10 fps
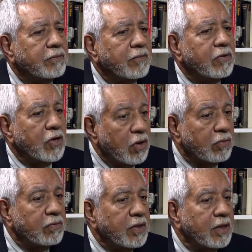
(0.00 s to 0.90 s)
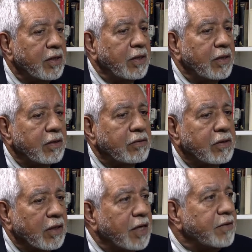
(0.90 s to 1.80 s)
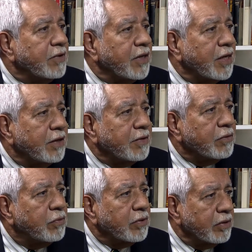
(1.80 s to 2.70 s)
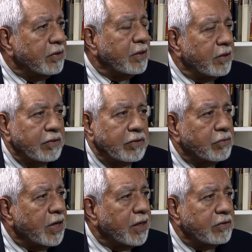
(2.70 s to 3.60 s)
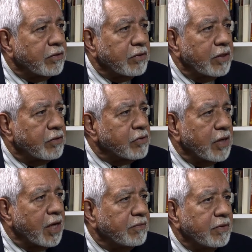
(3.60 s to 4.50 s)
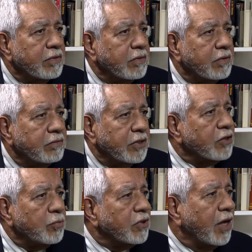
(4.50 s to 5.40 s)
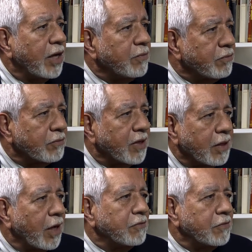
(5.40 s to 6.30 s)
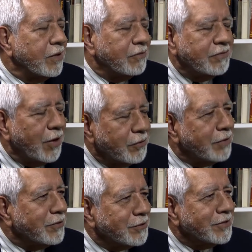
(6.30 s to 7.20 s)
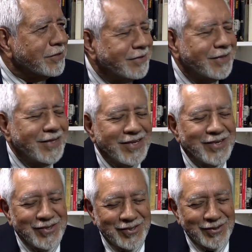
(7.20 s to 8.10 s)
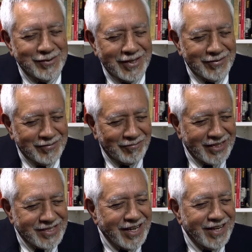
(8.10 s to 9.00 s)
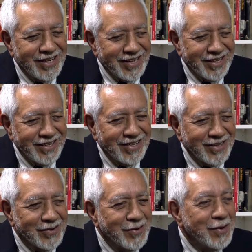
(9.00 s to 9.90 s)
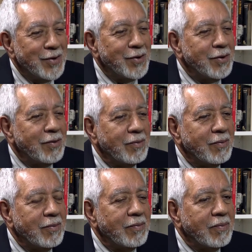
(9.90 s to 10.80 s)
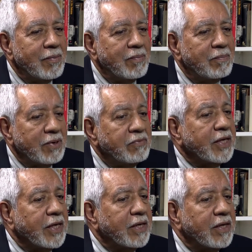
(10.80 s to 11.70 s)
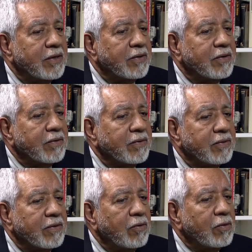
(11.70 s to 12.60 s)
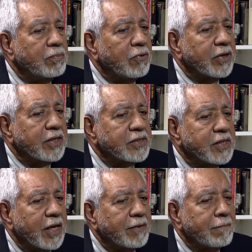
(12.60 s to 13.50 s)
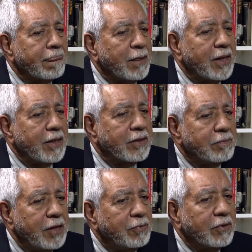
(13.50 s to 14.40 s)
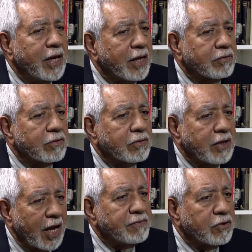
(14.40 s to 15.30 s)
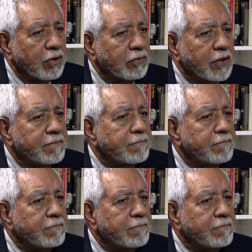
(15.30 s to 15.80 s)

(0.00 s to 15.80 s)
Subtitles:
known to live in that area where, you're right, it used to have a terrible name that I've vowed never to say. But really, the whole point is that the people have grown